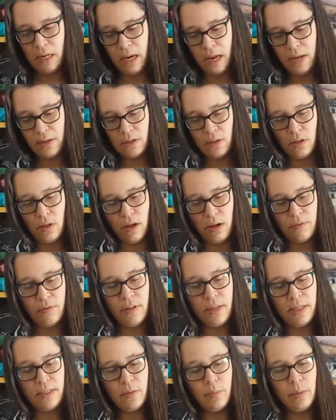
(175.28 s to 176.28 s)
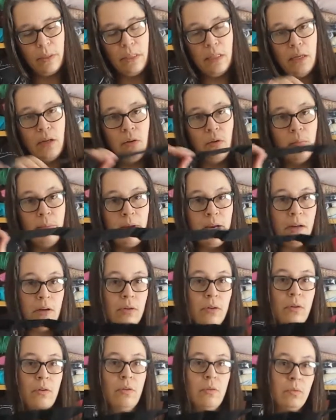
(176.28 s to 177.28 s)
it has a lot of flexibility no matter
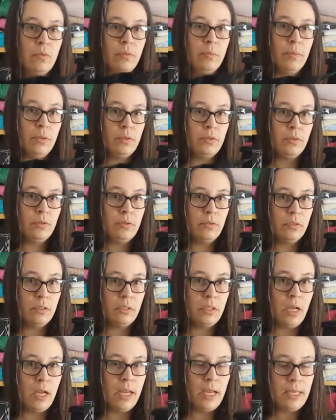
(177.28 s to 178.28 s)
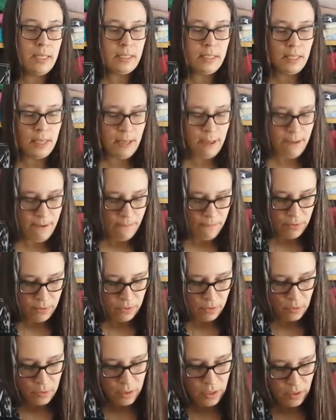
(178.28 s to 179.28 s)
your own personal size. There's
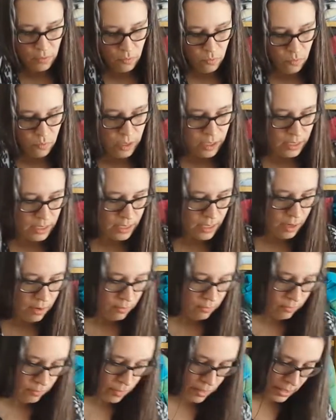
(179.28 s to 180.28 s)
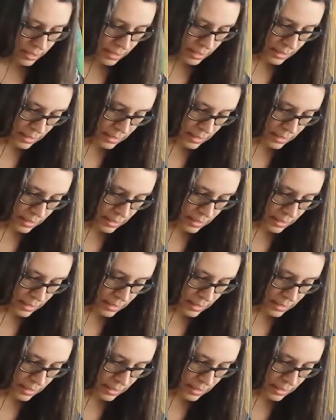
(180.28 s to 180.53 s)
only one downfall I